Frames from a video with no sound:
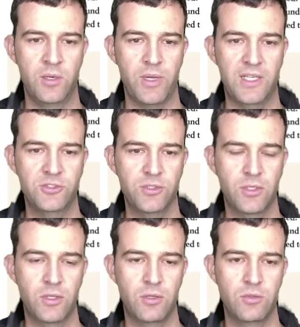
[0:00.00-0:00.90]
Past the
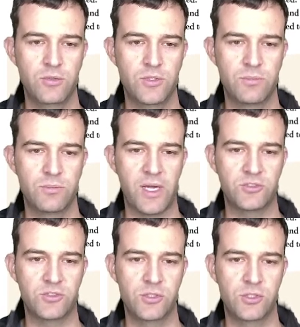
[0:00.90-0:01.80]
clothes,
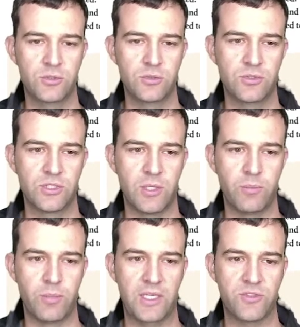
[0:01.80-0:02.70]
past the shoes, and
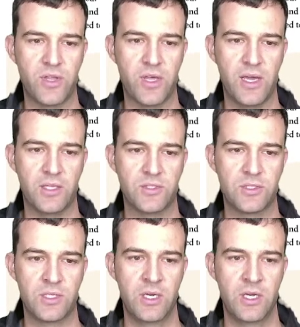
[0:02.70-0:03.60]
past the hats,